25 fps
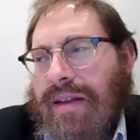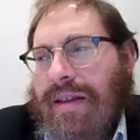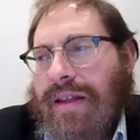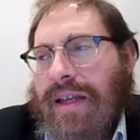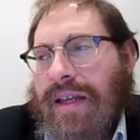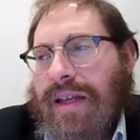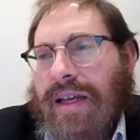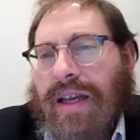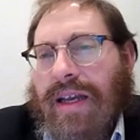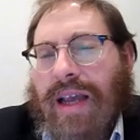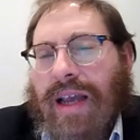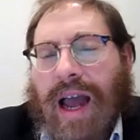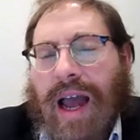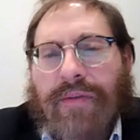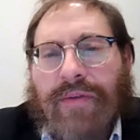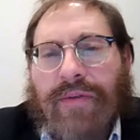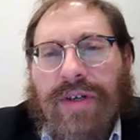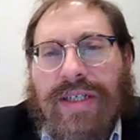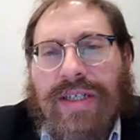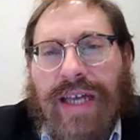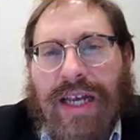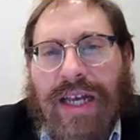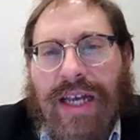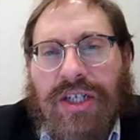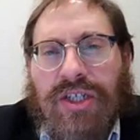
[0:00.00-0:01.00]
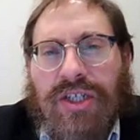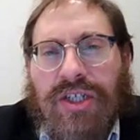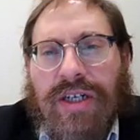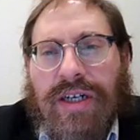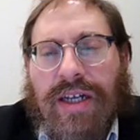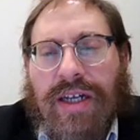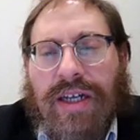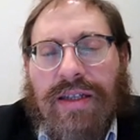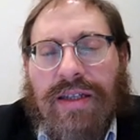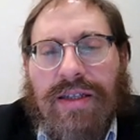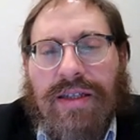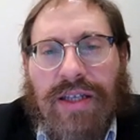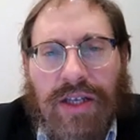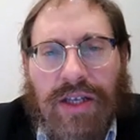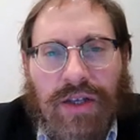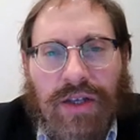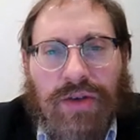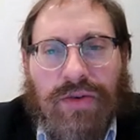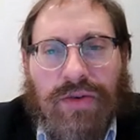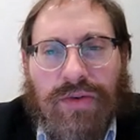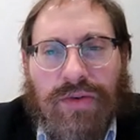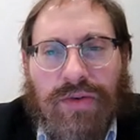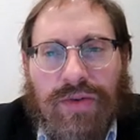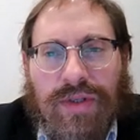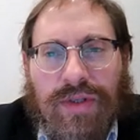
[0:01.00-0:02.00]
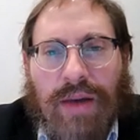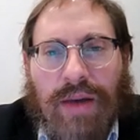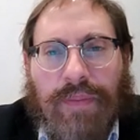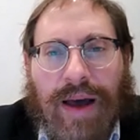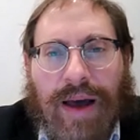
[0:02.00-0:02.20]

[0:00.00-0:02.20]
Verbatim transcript: the conversation continues